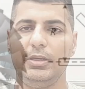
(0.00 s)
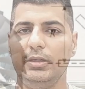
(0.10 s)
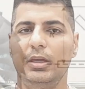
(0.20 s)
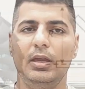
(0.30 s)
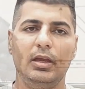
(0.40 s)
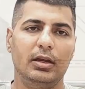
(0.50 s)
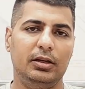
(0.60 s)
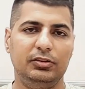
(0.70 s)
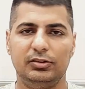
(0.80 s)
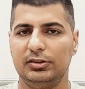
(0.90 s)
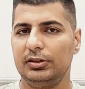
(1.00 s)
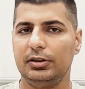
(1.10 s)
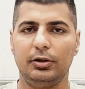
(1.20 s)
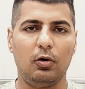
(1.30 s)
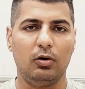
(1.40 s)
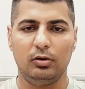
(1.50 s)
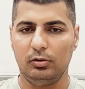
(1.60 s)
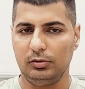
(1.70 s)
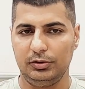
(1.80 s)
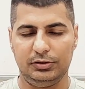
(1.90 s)
being inserted on
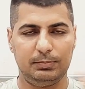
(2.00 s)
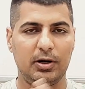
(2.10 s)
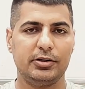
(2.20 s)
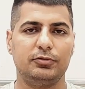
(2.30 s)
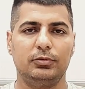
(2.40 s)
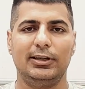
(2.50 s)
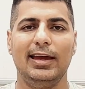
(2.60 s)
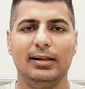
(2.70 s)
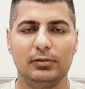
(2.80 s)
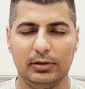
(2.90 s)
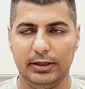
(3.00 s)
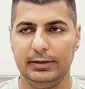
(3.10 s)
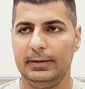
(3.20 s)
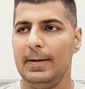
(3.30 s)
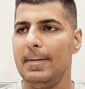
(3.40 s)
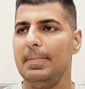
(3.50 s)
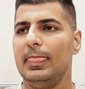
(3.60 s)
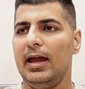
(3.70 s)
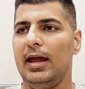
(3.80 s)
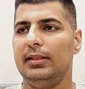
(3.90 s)
all these parts were calculated,
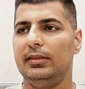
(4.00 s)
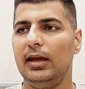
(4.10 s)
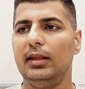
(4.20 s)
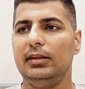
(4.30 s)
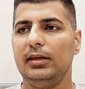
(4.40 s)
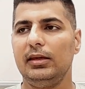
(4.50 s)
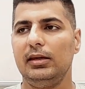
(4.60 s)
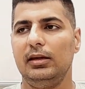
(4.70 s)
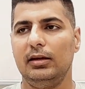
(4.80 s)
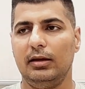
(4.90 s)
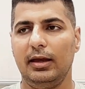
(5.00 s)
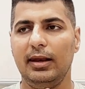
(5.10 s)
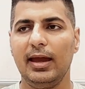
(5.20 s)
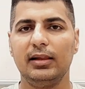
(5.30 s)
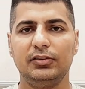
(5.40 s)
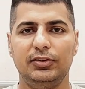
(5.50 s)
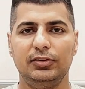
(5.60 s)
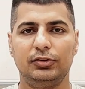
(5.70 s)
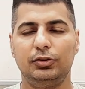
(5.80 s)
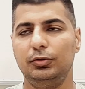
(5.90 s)
and then the
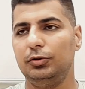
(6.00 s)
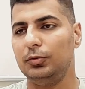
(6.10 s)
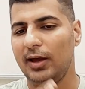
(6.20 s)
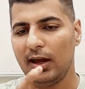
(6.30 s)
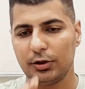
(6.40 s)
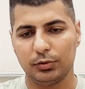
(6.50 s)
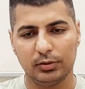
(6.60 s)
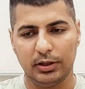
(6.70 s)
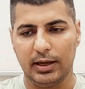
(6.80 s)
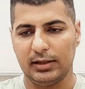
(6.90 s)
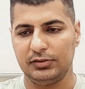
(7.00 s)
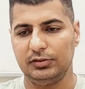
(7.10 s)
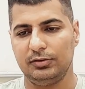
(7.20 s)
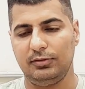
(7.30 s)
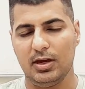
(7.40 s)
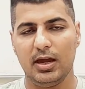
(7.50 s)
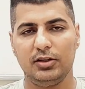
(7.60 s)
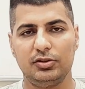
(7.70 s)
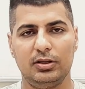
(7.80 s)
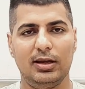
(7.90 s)
analysis, to do actual analysis of the
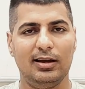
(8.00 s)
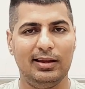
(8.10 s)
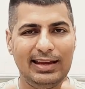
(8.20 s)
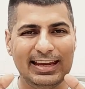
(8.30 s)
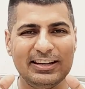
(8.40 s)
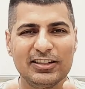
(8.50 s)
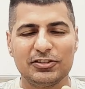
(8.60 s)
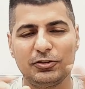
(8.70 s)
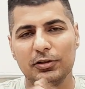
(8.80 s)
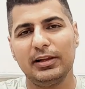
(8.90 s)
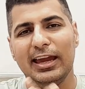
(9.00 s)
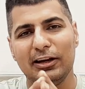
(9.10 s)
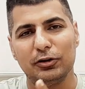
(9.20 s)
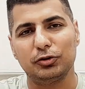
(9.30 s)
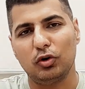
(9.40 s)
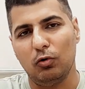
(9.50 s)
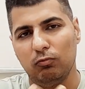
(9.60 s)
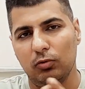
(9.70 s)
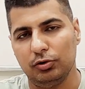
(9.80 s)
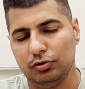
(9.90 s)
engine, an industrial
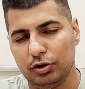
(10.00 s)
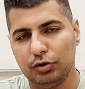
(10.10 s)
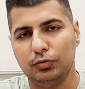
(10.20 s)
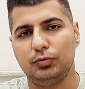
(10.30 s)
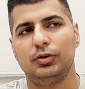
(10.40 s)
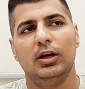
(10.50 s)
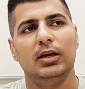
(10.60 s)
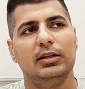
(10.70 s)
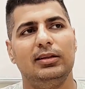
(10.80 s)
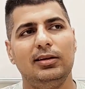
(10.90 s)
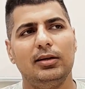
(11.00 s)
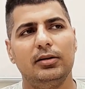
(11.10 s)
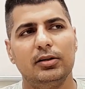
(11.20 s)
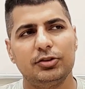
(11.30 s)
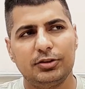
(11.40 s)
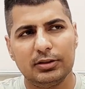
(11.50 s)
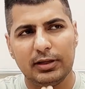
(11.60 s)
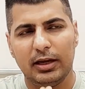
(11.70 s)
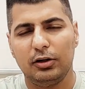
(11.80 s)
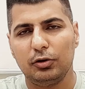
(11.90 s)
endoscope was used. The
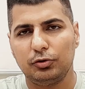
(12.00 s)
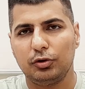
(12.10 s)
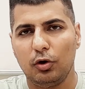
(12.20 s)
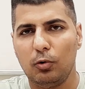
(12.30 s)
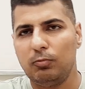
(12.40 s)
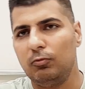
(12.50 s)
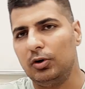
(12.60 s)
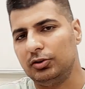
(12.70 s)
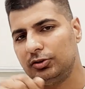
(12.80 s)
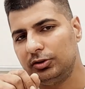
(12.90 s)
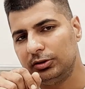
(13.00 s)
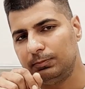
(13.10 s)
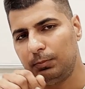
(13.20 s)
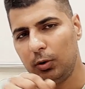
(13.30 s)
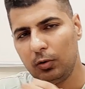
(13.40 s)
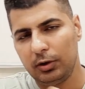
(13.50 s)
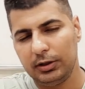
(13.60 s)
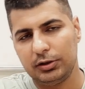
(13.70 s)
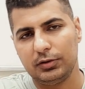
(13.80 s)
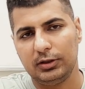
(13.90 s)
industrial endoscope was put
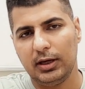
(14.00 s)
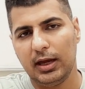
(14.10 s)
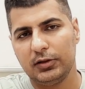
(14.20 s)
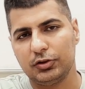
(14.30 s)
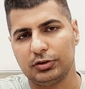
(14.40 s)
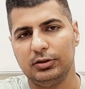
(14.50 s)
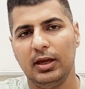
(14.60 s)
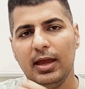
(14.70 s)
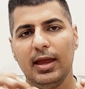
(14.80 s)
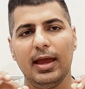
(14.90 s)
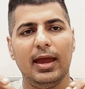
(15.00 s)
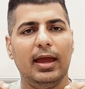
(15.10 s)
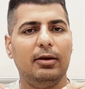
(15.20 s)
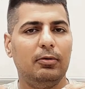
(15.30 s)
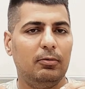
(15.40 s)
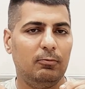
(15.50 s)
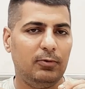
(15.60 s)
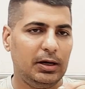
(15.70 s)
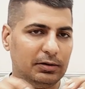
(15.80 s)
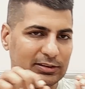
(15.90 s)
into the engine, and
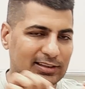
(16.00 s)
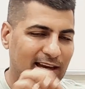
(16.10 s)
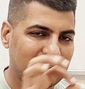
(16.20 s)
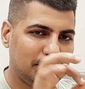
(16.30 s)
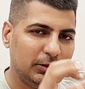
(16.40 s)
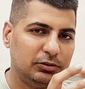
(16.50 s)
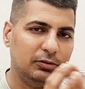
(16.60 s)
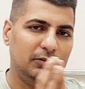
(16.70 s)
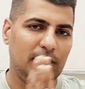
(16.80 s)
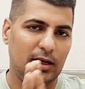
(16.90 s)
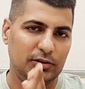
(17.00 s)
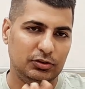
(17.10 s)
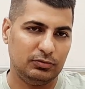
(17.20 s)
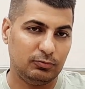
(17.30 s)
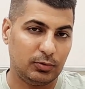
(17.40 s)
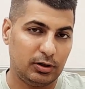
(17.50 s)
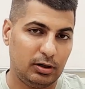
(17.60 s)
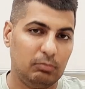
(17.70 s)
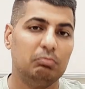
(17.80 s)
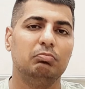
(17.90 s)
various aspects of the engine,
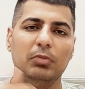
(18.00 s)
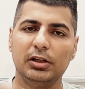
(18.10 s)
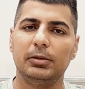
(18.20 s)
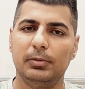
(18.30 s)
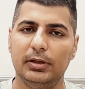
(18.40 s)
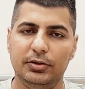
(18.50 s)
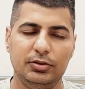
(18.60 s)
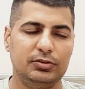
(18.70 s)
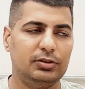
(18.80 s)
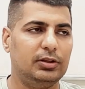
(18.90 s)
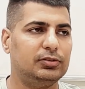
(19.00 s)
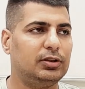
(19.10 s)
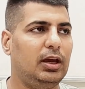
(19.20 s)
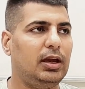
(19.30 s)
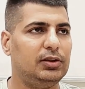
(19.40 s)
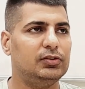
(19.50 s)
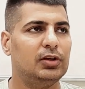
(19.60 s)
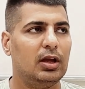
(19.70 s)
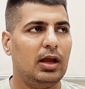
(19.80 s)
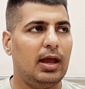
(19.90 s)
were multiple engines in this
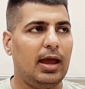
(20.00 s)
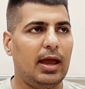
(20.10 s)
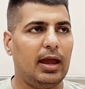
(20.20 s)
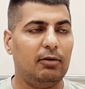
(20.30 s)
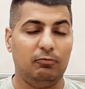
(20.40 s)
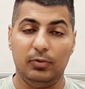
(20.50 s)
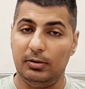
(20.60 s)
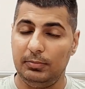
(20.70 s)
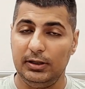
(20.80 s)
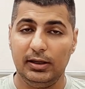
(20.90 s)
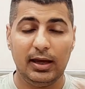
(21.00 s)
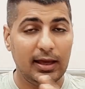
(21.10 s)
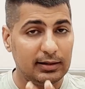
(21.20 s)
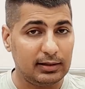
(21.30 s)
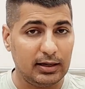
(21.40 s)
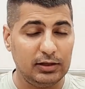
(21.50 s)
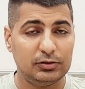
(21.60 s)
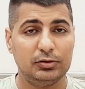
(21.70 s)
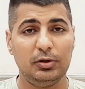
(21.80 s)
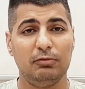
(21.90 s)
case, and were being
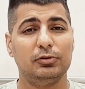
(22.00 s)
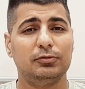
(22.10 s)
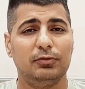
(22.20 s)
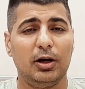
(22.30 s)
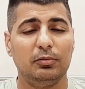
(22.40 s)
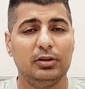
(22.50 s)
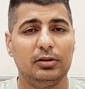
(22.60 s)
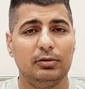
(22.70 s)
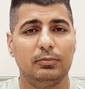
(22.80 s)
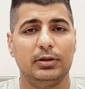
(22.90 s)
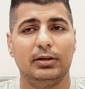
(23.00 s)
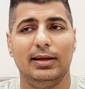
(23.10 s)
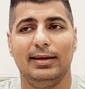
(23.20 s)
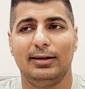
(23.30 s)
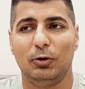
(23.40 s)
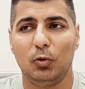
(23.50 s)
analyzed. So it was found that there were